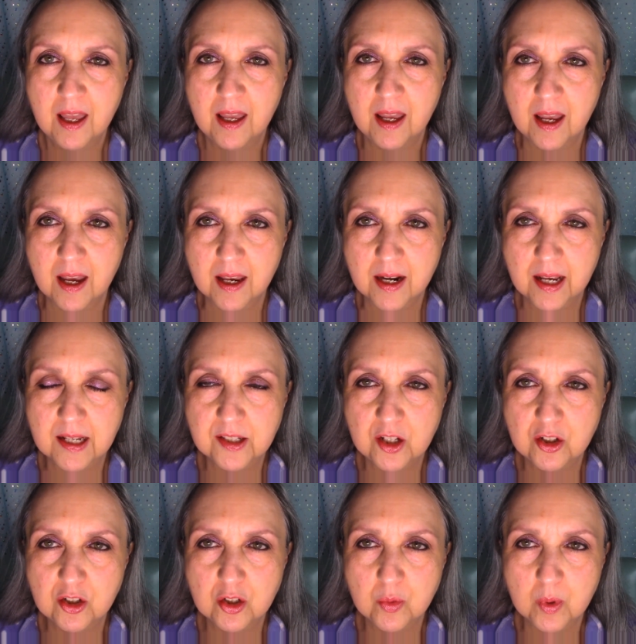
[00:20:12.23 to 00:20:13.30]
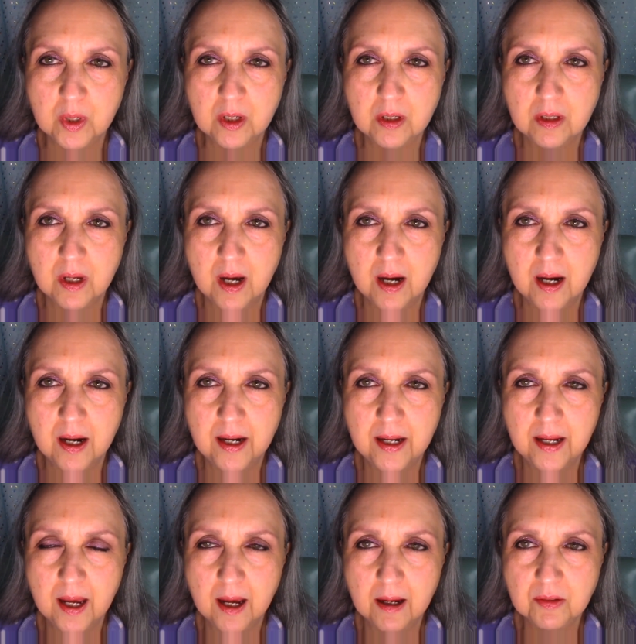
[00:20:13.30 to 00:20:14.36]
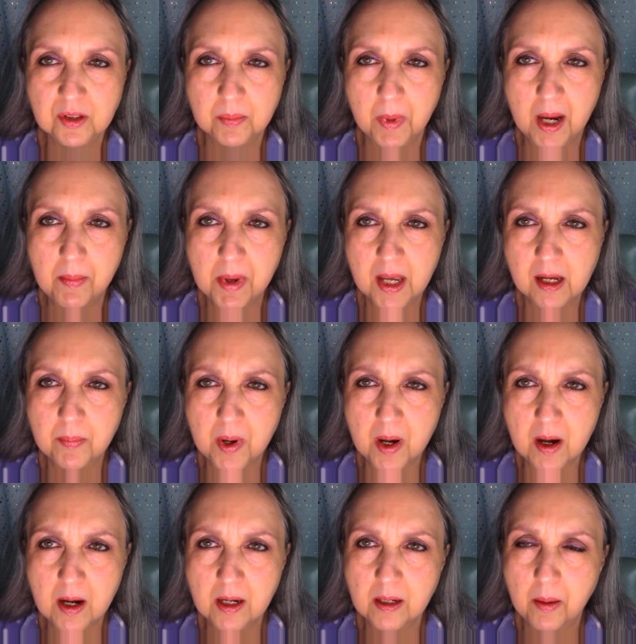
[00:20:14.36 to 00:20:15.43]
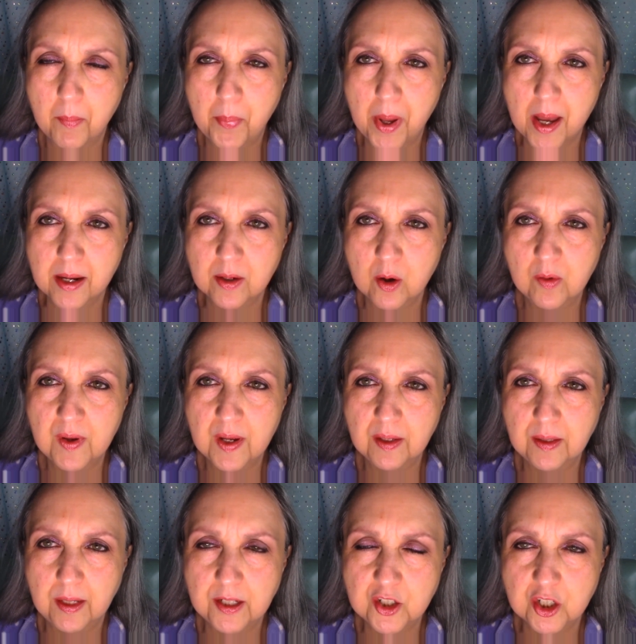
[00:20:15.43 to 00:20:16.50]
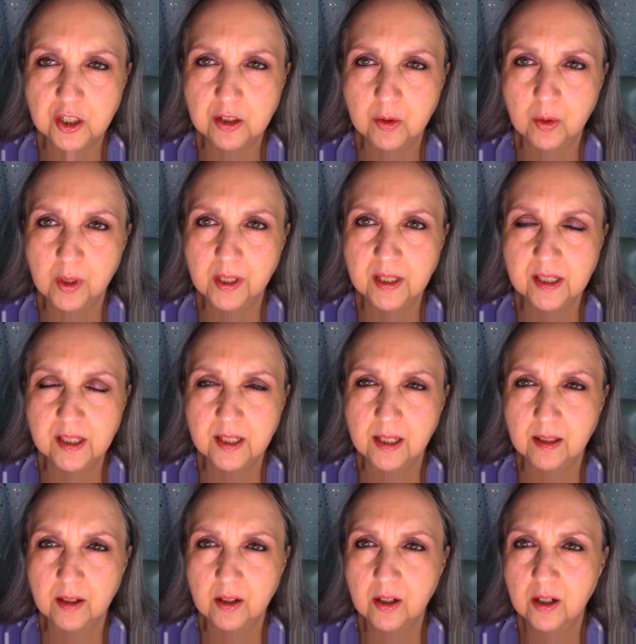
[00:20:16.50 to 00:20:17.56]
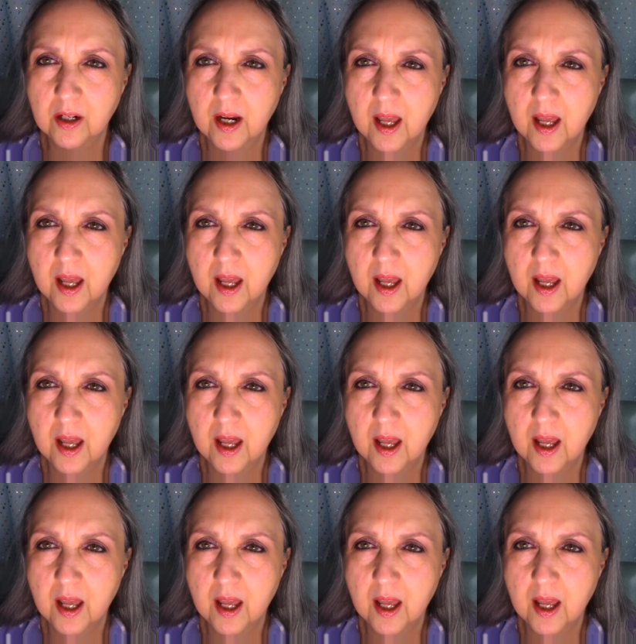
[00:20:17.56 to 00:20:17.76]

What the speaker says: and as usual I have some eye makeup on but no foundation or concealer.